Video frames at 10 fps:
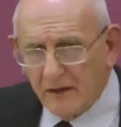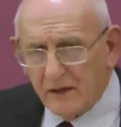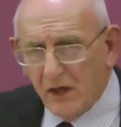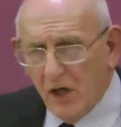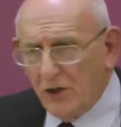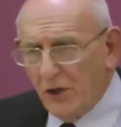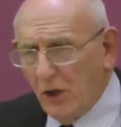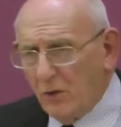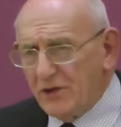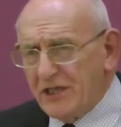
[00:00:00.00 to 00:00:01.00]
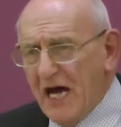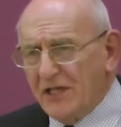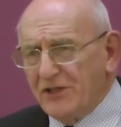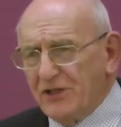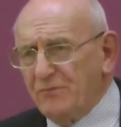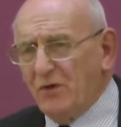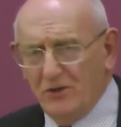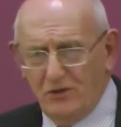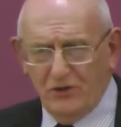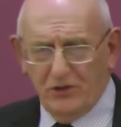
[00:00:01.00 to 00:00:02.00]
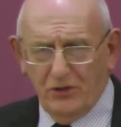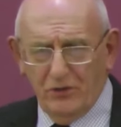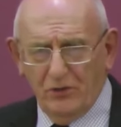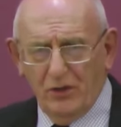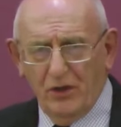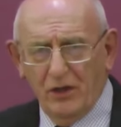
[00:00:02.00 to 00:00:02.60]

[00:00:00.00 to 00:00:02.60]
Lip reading: God always has his mothers who